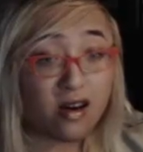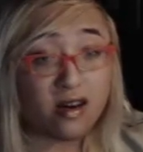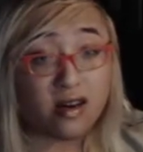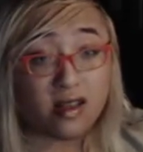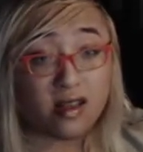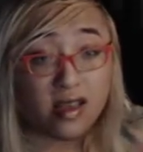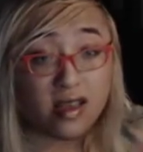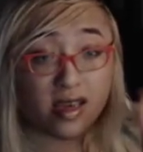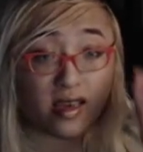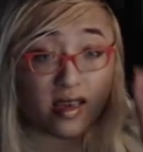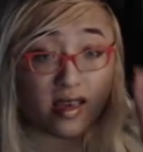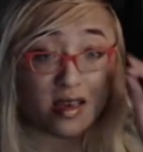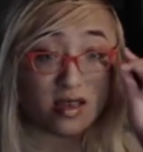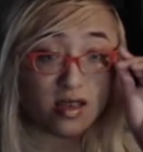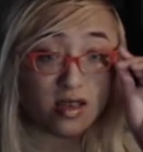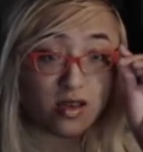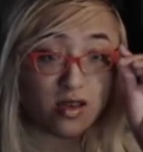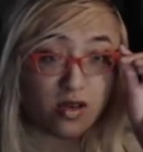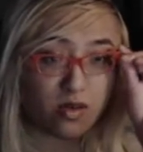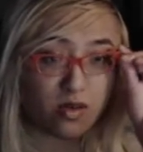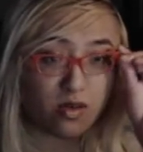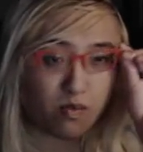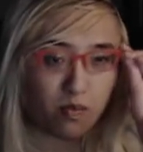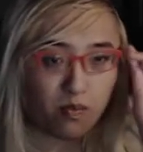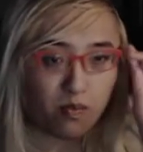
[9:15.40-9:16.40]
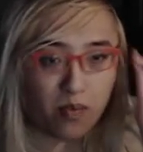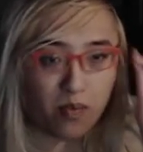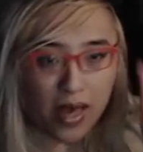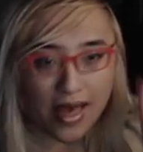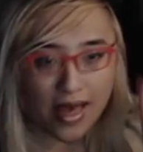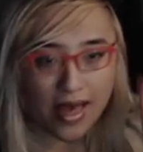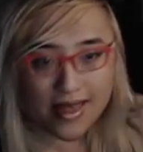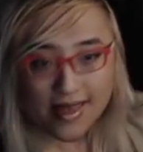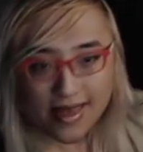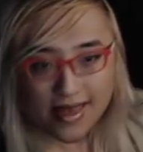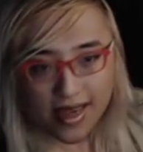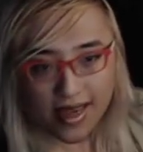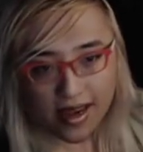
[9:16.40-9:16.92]
like your
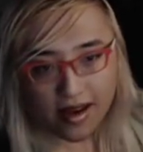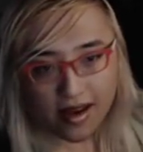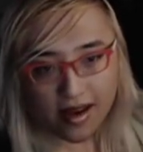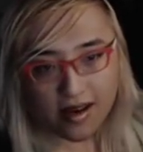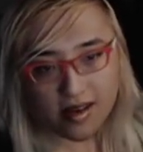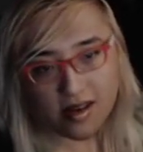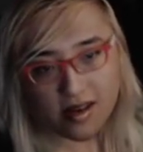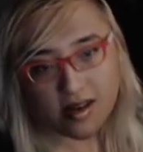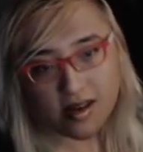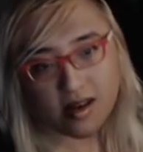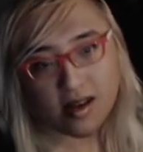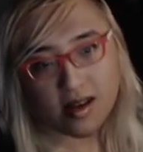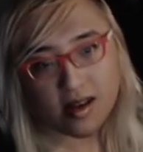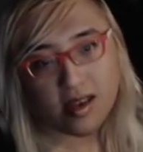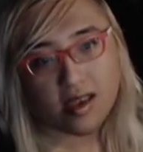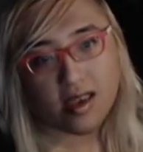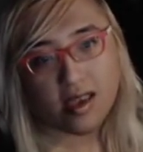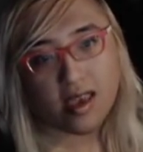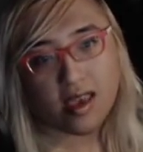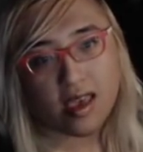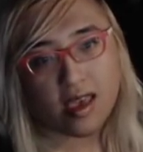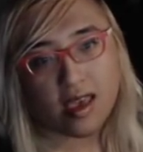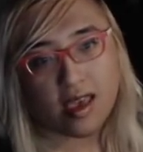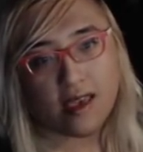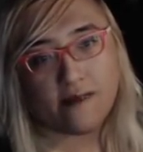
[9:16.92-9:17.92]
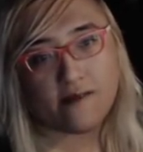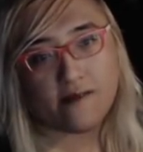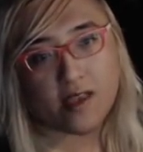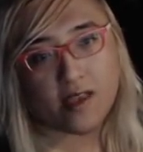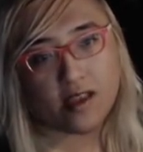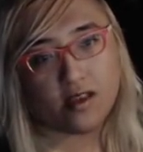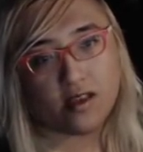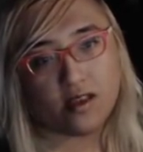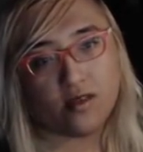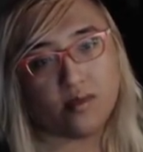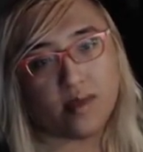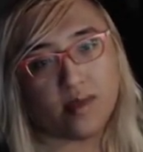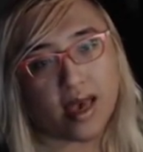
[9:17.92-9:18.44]
best character if they
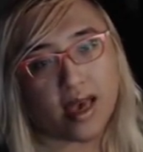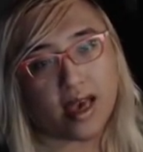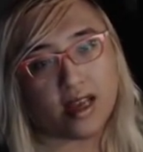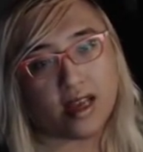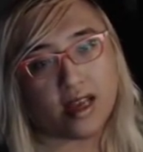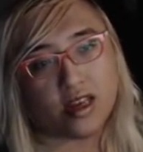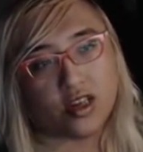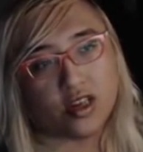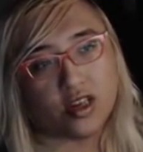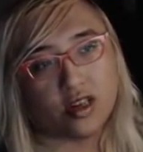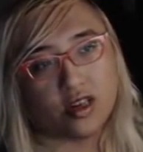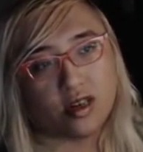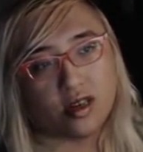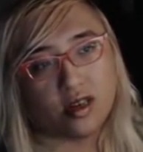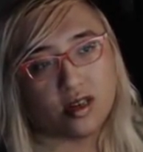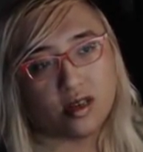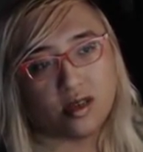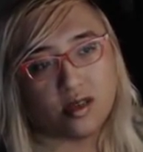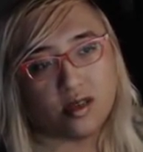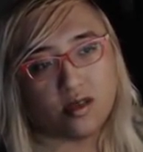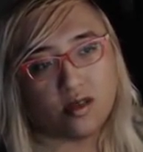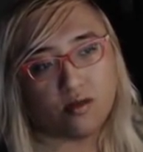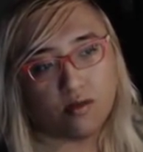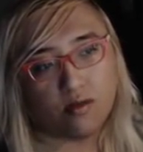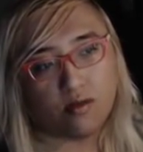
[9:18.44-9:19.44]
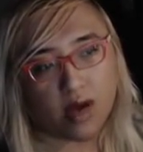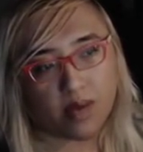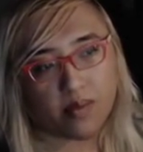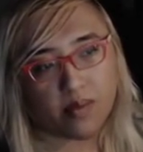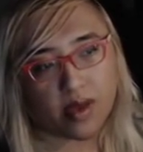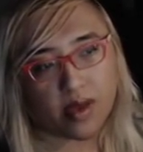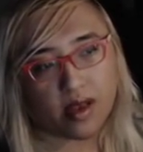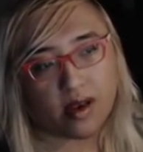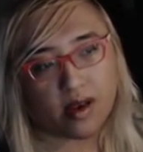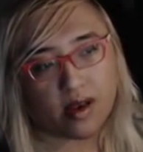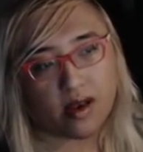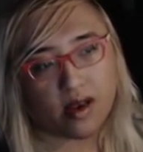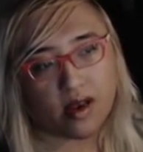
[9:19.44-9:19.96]
do match the
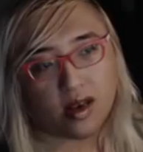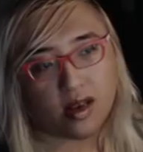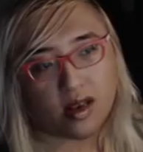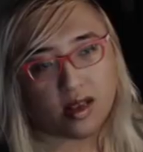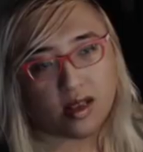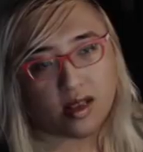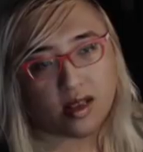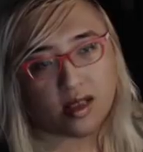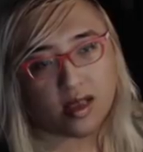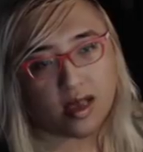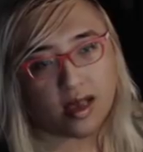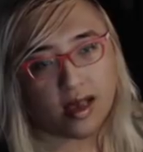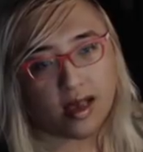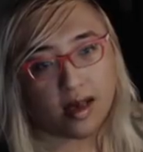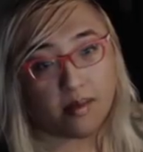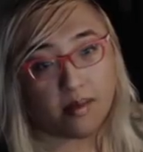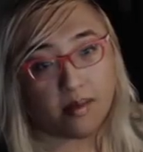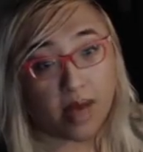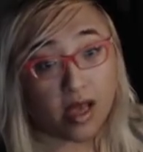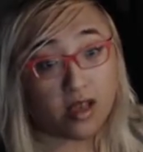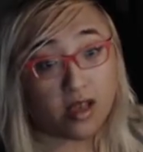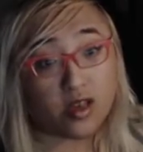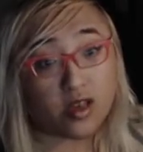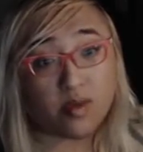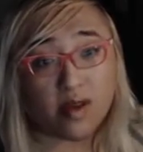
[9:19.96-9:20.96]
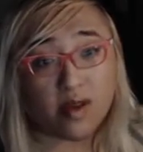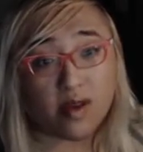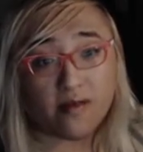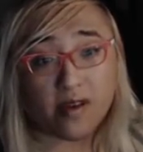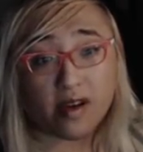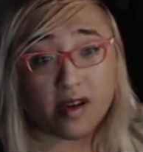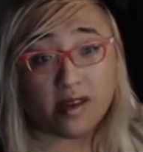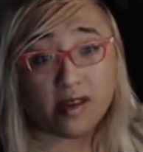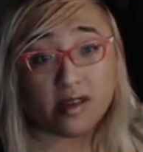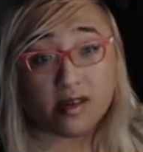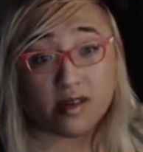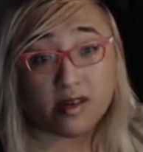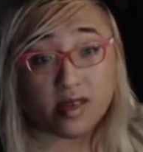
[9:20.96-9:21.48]
weapon. Mileage may
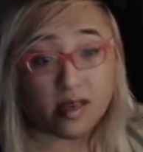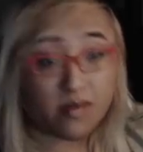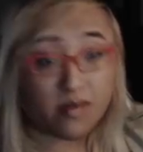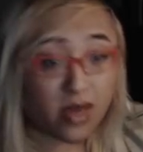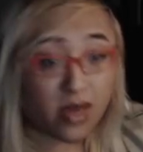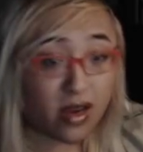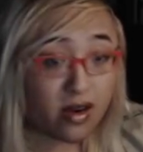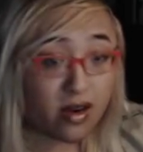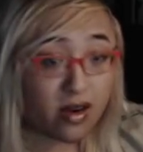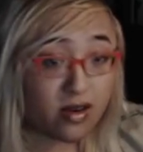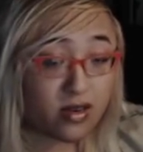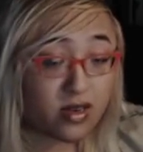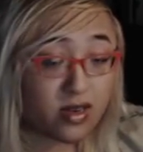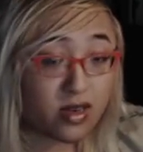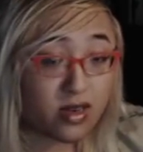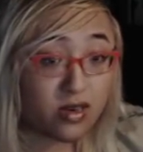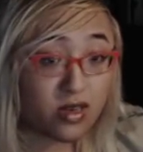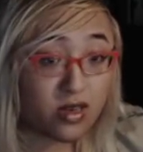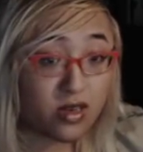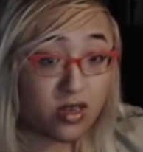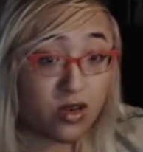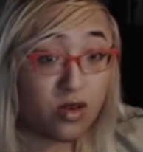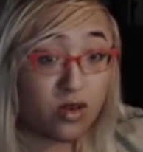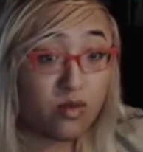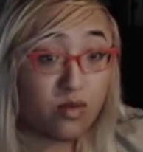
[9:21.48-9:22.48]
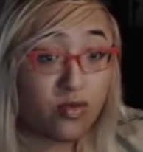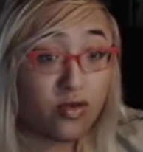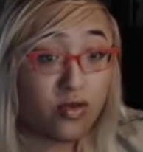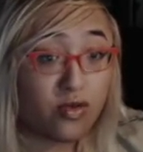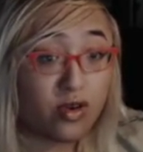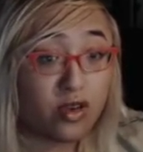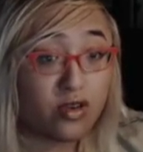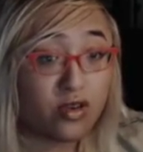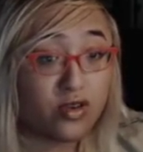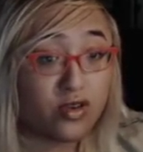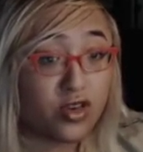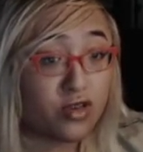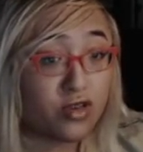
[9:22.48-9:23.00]
vary. There are some characters that are so
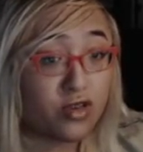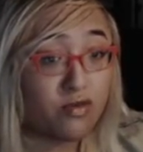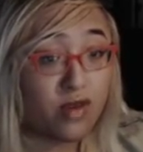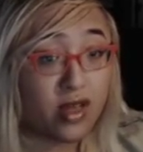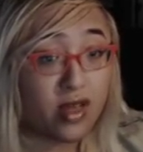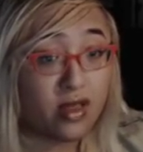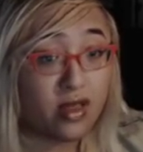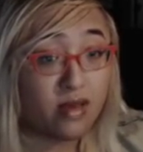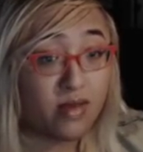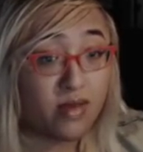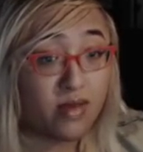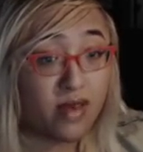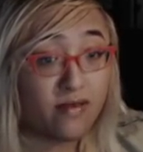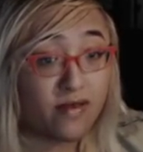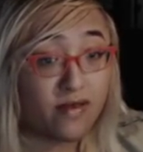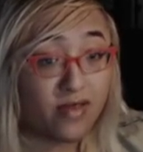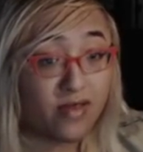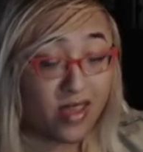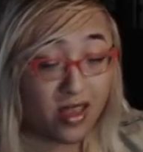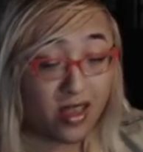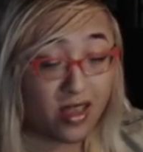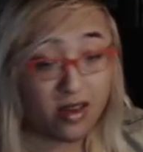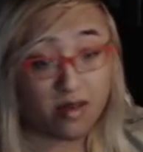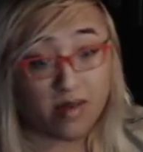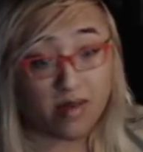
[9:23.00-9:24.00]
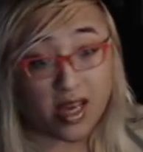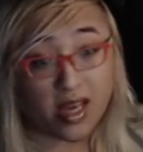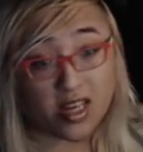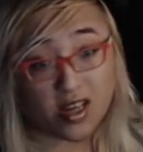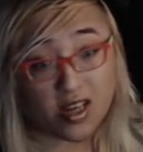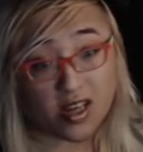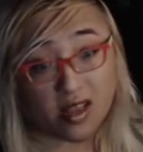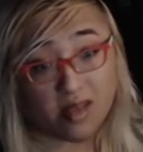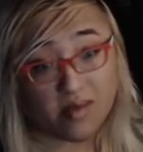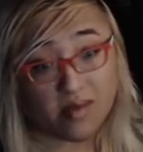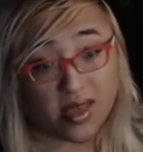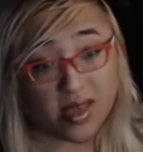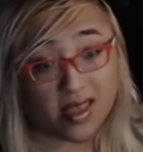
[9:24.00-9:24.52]
important you should run them even if they don't match
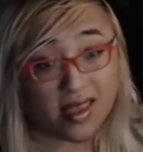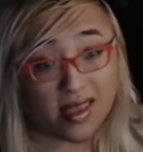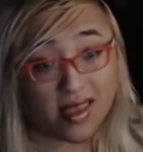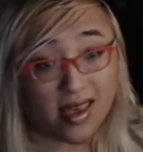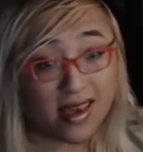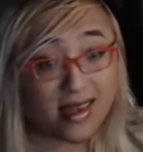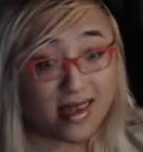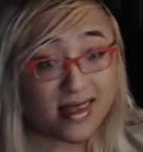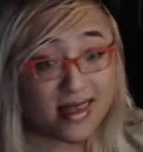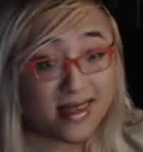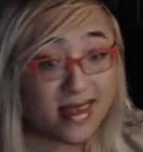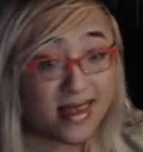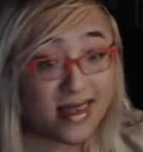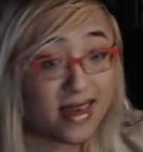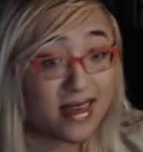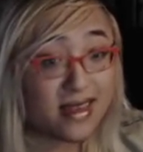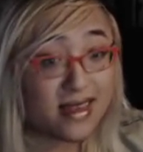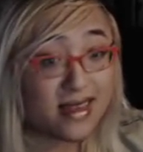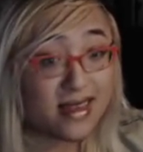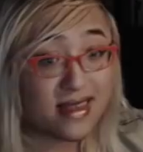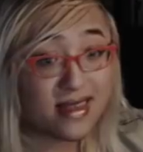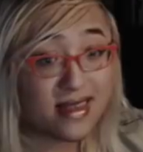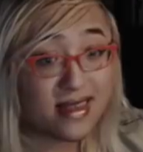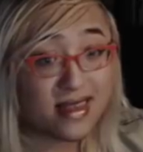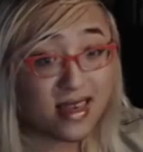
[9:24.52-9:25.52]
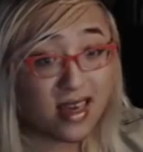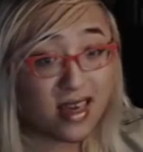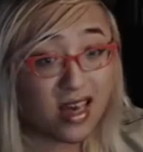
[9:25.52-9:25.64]
element, like 6